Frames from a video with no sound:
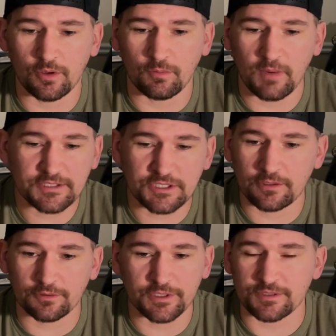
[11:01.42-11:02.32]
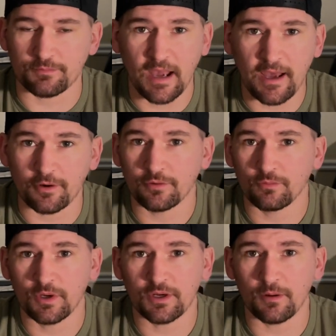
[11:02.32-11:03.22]
my channel doesn't matter.
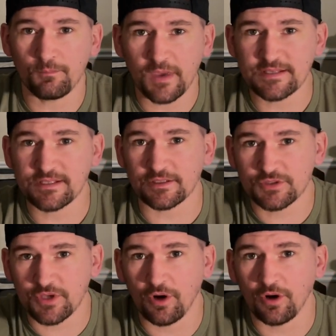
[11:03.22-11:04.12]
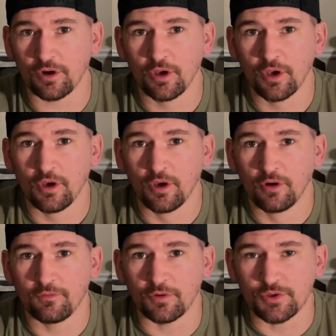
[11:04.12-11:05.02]
What an amazing song
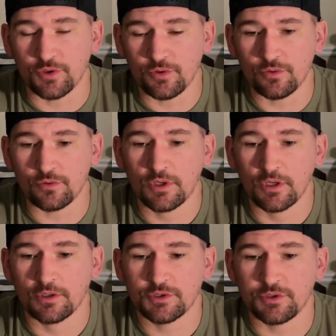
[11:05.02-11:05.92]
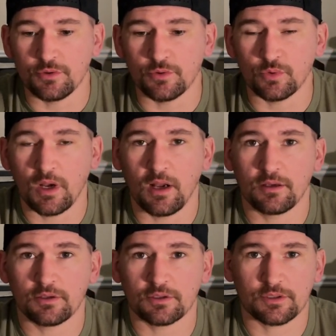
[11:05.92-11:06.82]
for you to
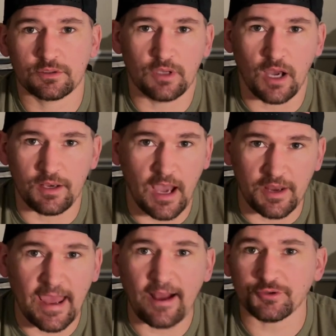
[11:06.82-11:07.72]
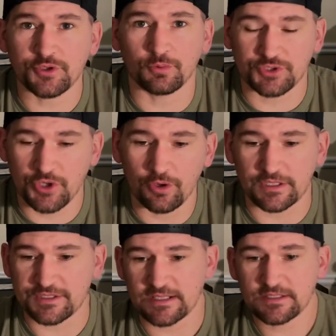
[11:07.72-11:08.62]
an- announce your return
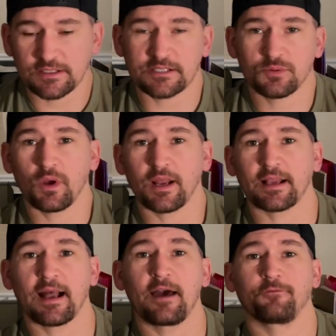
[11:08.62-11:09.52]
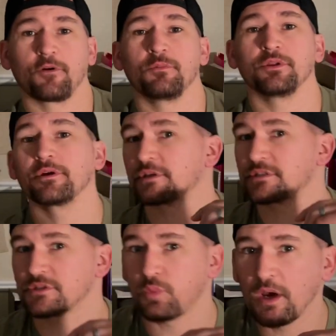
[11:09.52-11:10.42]
because that's that's what I got from the lyrics
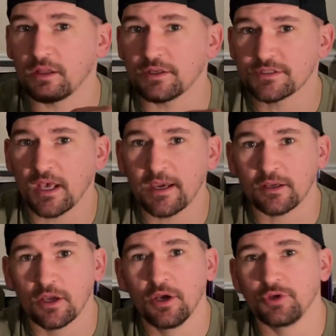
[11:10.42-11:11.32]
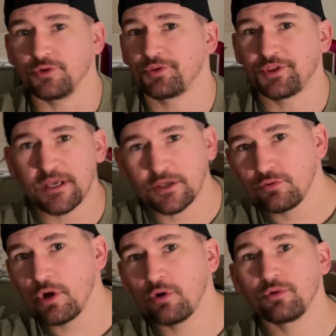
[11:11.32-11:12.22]
as well. Is like you think you
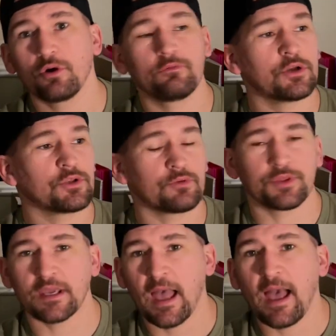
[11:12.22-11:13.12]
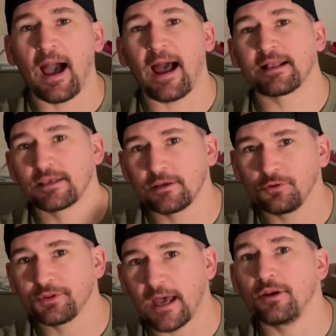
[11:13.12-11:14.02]
know Nova, you think I
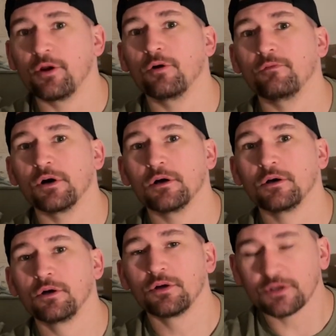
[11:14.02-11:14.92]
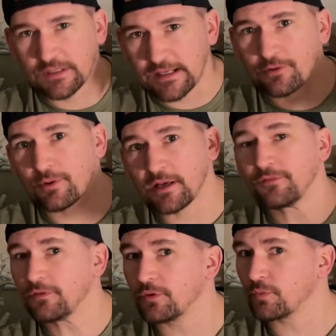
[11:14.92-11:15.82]
killed that Nova. Get ready
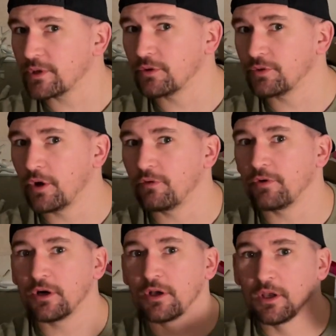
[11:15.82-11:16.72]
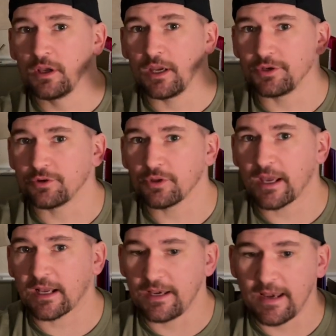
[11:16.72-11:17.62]
for the real Nova, and you're
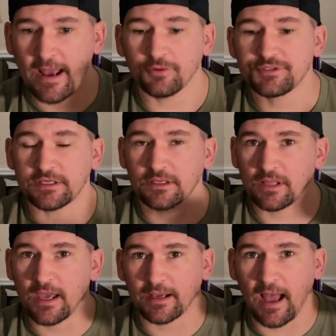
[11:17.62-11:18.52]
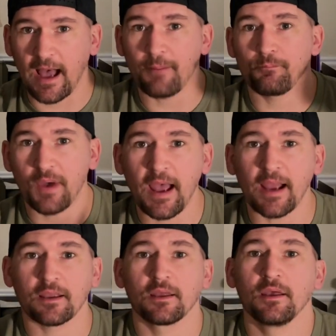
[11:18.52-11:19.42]
like announcing like I'm
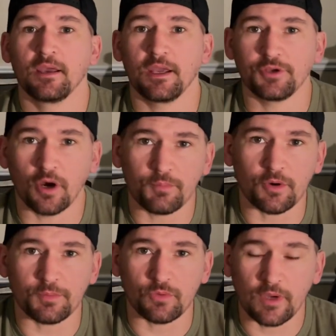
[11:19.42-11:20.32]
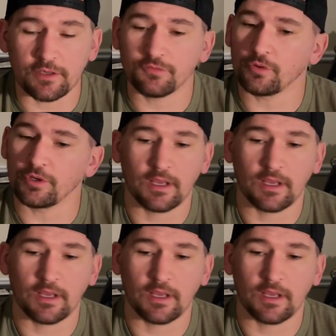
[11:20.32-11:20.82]
back, and y'all better be ready for it.